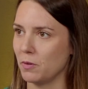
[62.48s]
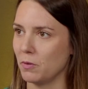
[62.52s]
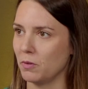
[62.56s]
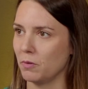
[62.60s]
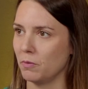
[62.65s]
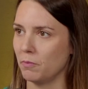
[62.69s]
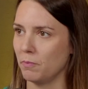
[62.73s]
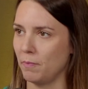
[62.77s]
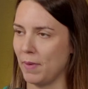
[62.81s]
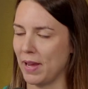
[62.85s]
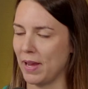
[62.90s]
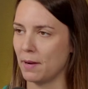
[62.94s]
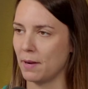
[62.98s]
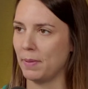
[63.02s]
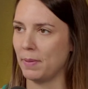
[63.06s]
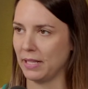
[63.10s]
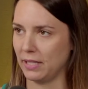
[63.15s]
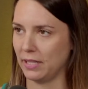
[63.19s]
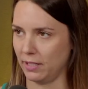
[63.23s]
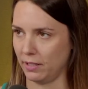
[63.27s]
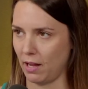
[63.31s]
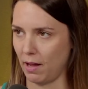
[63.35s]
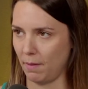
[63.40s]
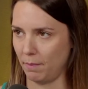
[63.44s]
Yes. made a pit
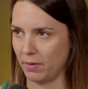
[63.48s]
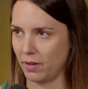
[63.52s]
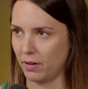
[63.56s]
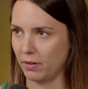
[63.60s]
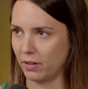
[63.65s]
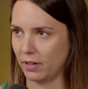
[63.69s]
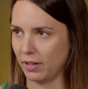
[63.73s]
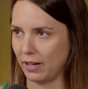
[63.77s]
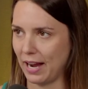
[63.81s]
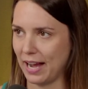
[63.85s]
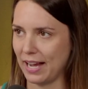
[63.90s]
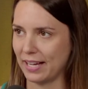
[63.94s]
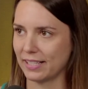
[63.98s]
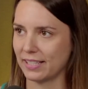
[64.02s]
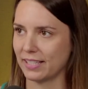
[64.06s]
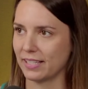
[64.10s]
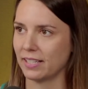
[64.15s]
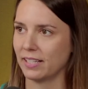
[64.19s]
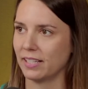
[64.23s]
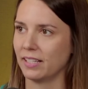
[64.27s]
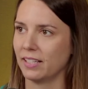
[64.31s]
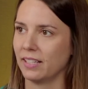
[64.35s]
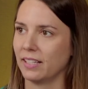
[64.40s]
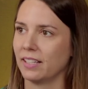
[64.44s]
stop though, correct? We
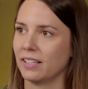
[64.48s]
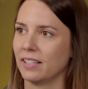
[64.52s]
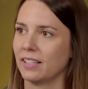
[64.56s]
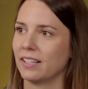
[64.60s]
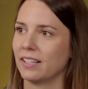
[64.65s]
stopped in